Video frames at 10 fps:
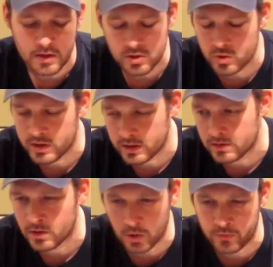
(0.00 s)
You
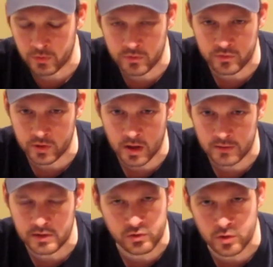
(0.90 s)
can go through the cigars.
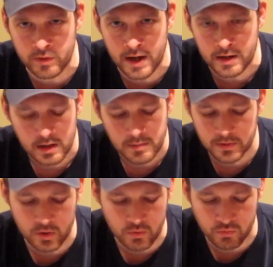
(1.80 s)
That's your right,
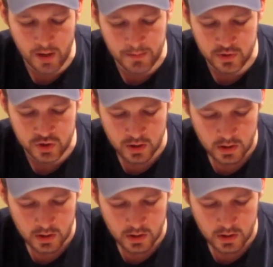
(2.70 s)
but don't rummage.